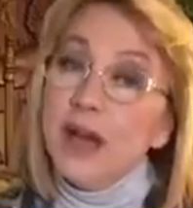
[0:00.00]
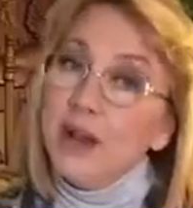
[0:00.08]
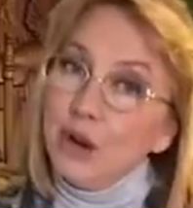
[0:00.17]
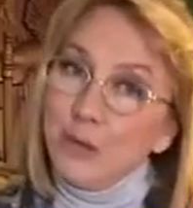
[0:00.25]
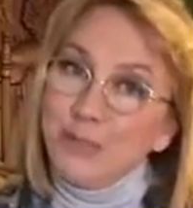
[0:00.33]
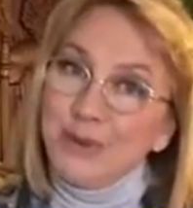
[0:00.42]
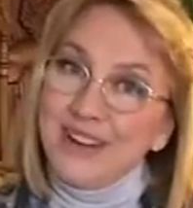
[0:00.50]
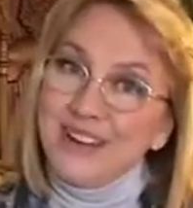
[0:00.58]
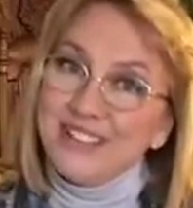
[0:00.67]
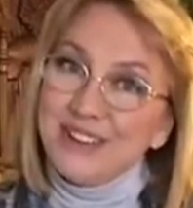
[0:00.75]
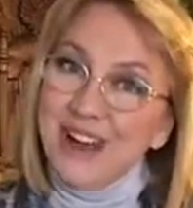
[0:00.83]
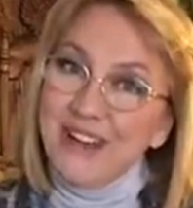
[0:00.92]
I hope you
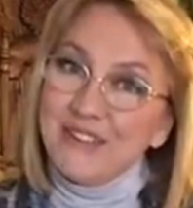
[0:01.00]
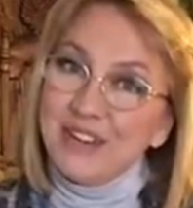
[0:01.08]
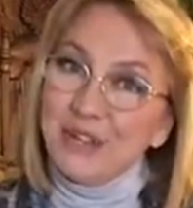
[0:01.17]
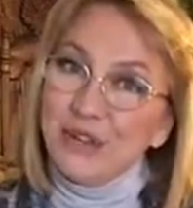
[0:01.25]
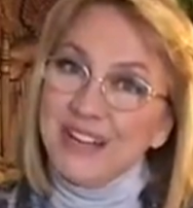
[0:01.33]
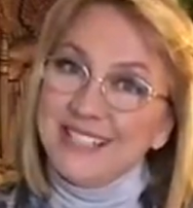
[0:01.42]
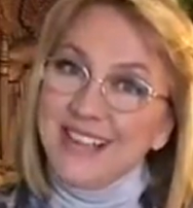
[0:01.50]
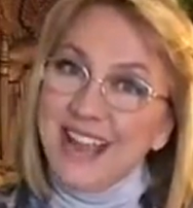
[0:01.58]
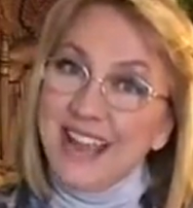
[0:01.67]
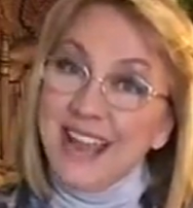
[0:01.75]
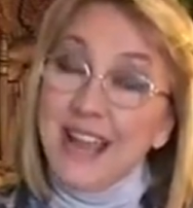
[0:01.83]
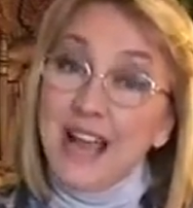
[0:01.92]
guys are having a great
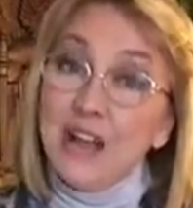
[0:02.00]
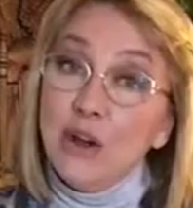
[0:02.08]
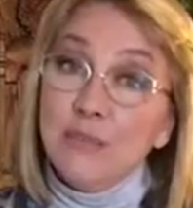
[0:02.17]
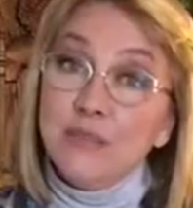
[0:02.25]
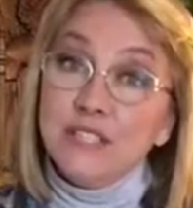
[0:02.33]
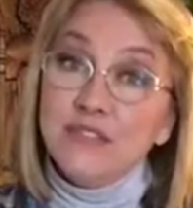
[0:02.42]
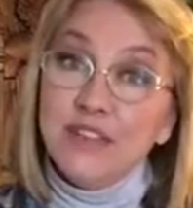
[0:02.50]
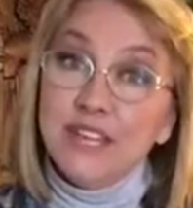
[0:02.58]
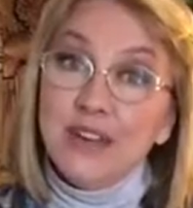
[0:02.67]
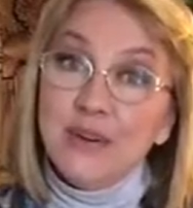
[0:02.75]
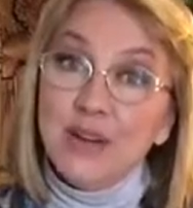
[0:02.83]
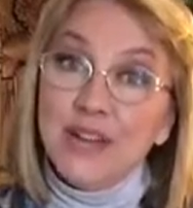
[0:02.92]
day. I hope this
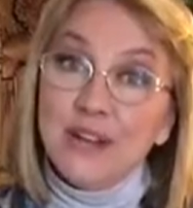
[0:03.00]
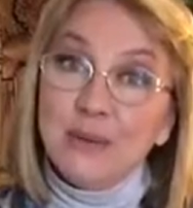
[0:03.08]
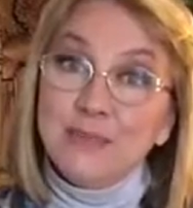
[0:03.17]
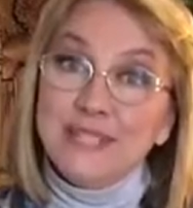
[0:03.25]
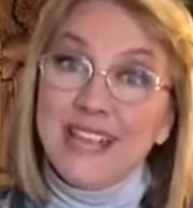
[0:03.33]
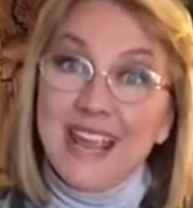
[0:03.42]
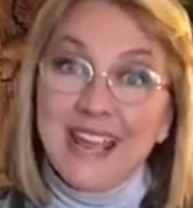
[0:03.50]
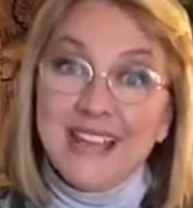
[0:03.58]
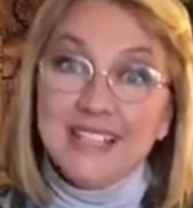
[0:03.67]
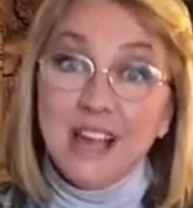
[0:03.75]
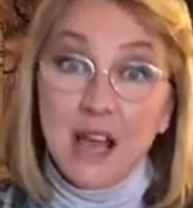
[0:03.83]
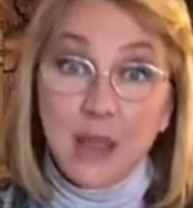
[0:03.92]
video helps,
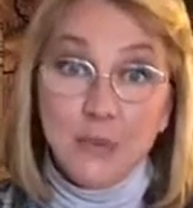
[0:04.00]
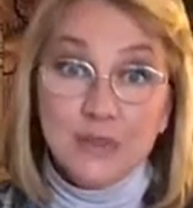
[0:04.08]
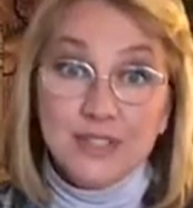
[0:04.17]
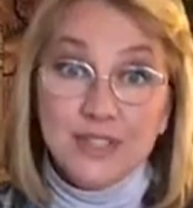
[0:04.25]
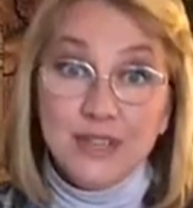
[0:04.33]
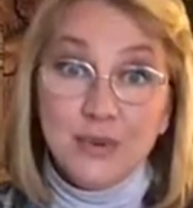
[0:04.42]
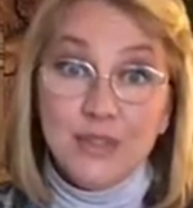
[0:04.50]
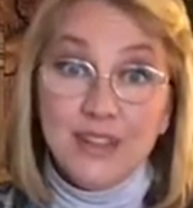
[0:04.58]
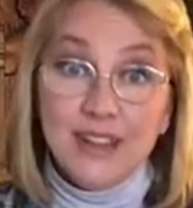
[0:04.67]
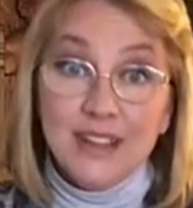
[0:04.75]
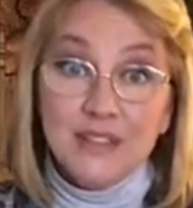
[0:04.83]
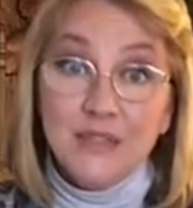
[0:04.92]
and I will see you in the
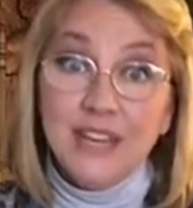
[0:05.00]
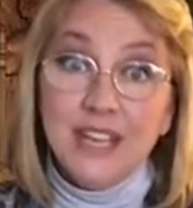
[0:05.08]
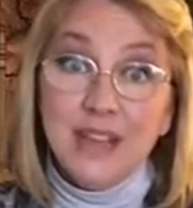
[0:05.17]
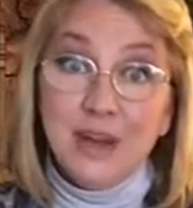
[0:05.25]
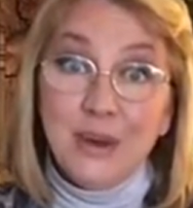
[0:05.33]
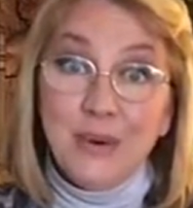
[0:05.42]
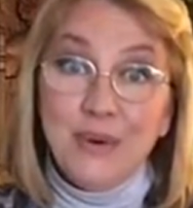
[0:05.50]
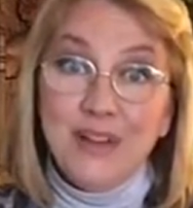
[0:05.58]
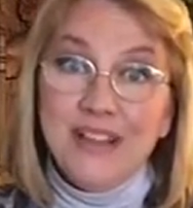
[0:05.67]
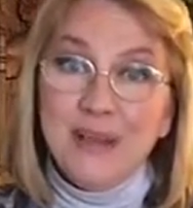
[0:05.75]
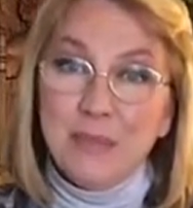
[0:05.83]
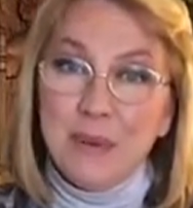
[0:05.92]
next video.
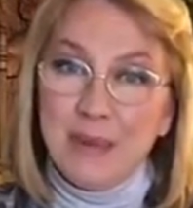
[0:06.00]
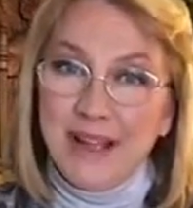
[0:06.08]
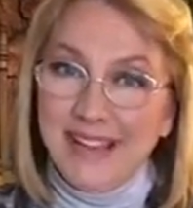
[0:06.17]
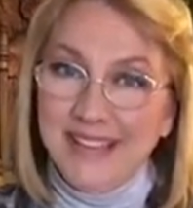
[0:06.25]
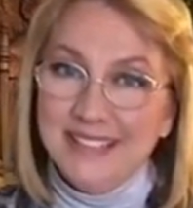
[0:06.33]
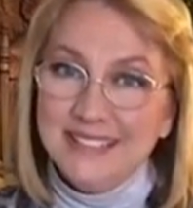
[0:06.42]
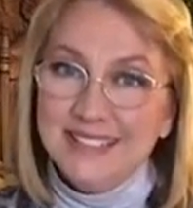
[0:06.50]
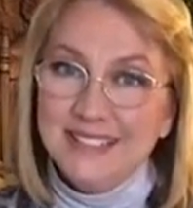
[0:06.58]
Bye-bye.